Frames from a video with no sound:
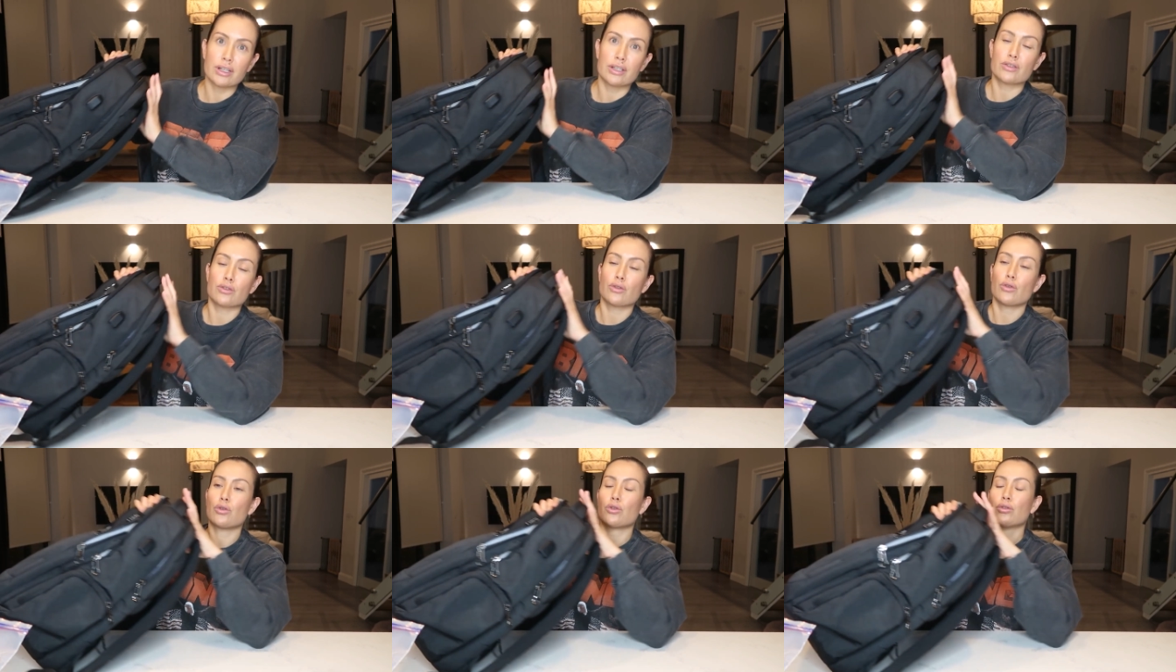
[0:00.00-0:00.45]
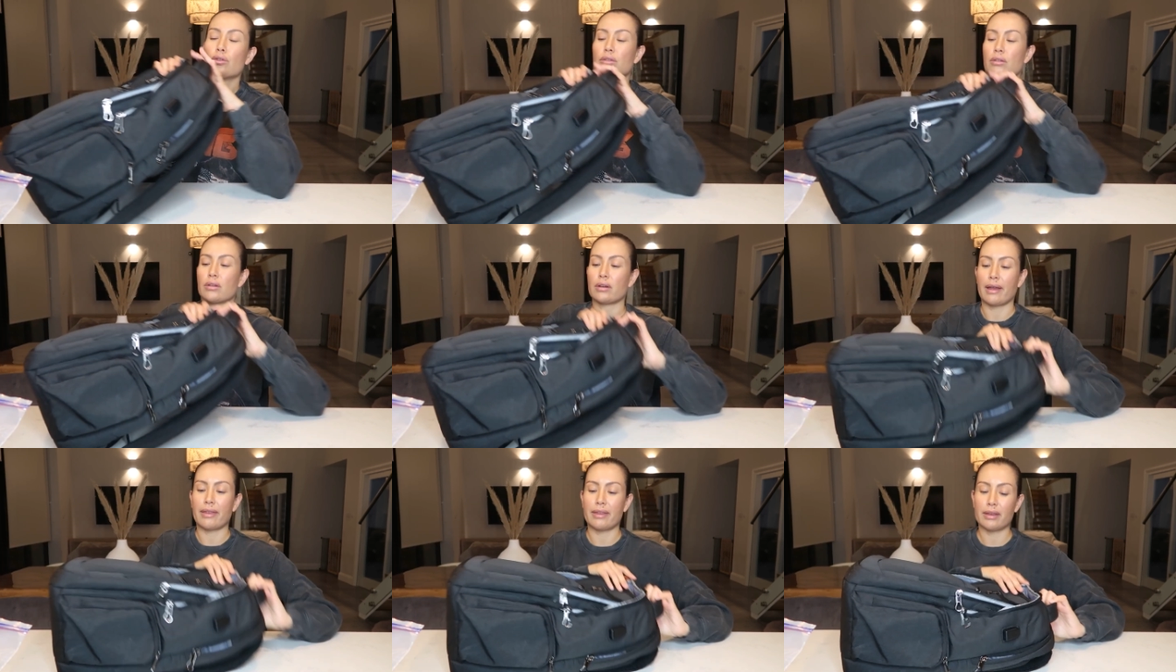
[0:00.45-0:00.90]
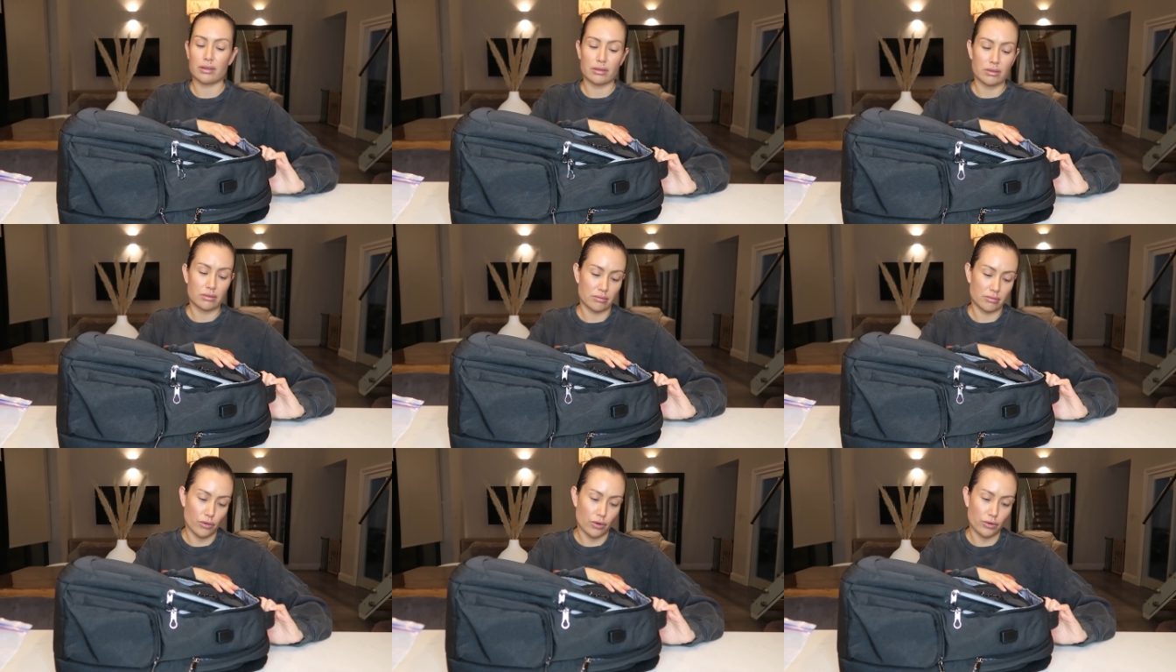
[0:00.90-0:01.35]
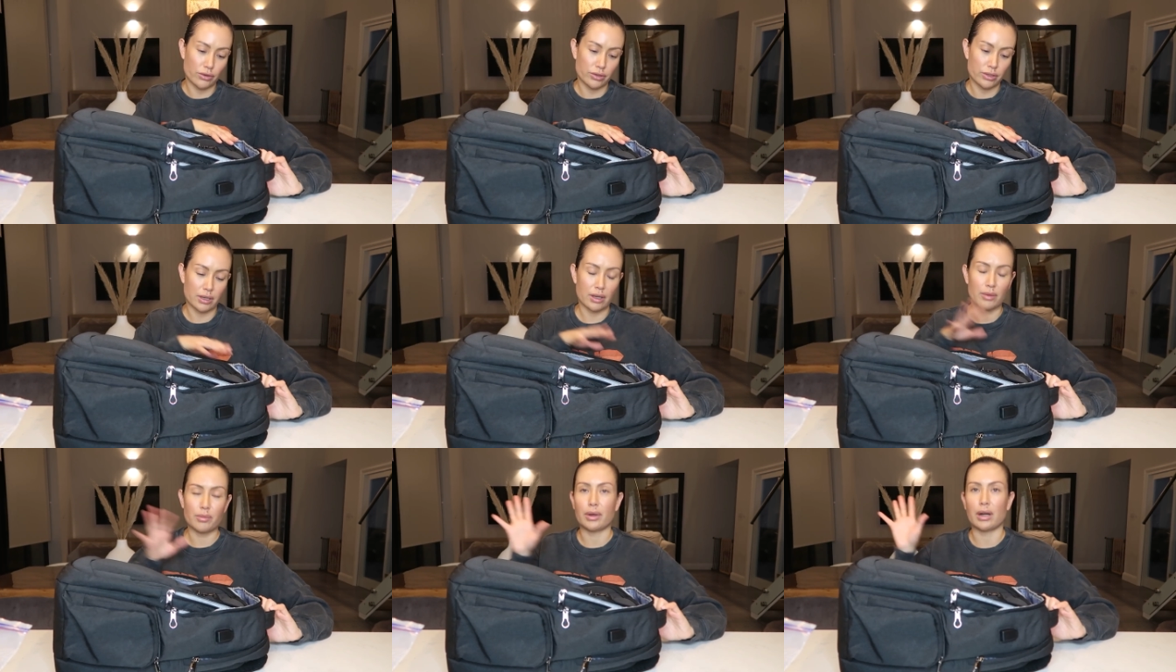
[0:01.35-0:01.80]
It's called, I think it's
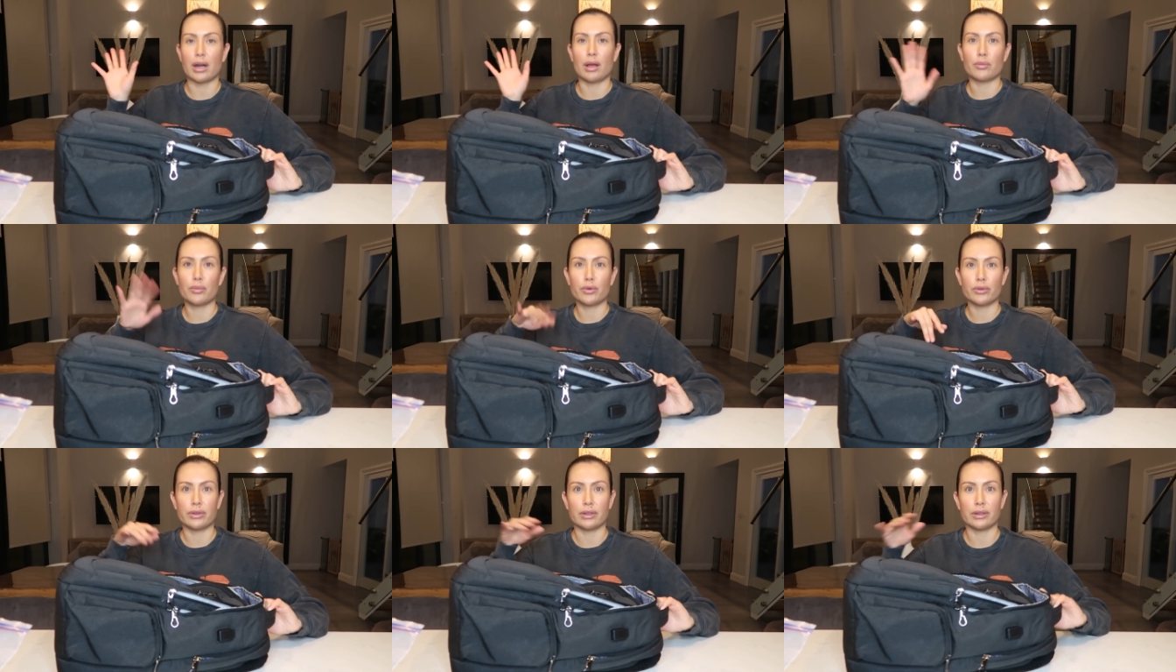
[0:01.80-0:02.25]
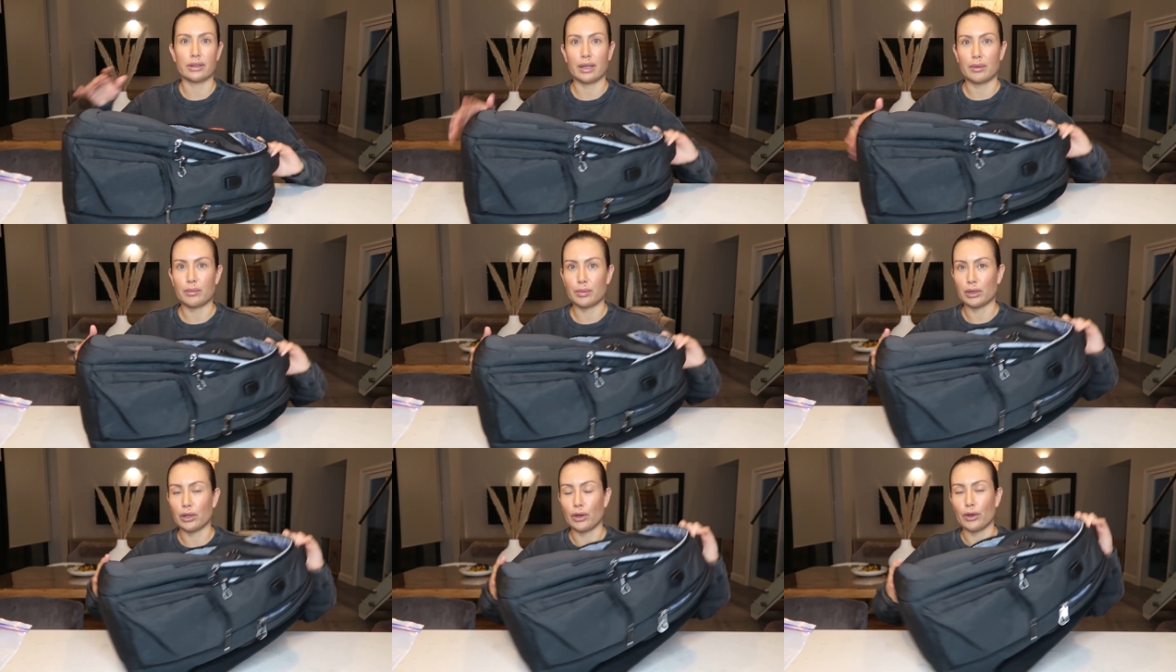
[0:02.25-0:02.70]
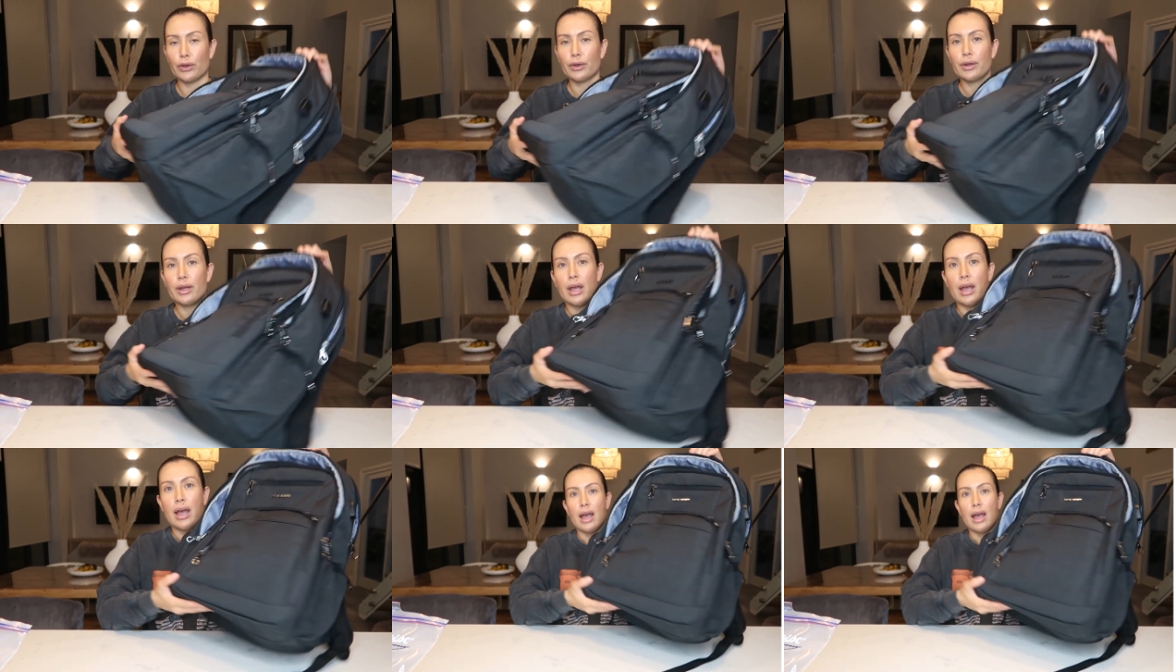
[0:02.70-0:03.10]
Croza, but I'll put the link below.